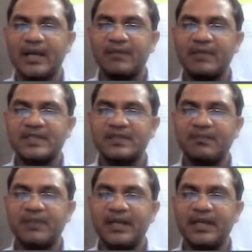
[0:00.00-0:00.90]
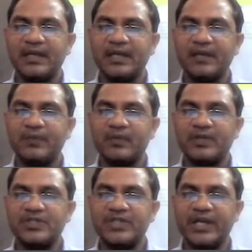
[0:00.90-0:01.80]
plus b e
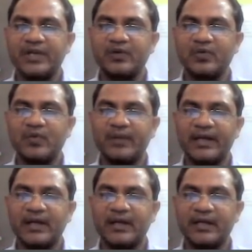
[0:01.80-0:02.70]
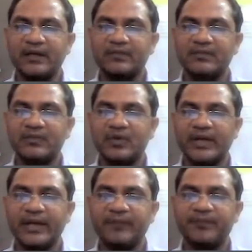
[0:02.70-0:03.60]
power j into omega t.
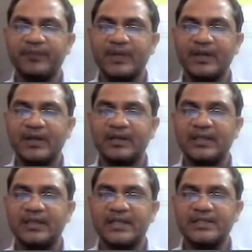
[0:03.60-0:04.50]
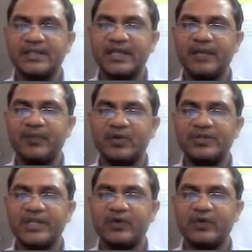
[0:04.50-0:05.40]
Okay. In this, e power
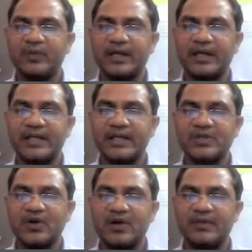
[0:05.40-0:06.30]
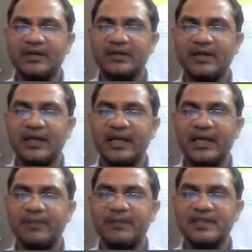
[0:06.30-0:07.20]
j omega t is common.
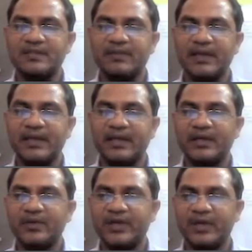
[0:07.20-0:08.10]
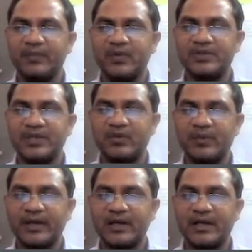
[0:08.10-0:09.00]
A plus b into e power j
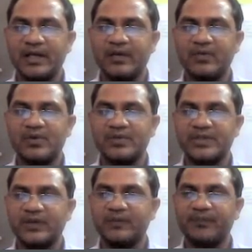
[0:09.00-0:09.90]
omega t equal to 0.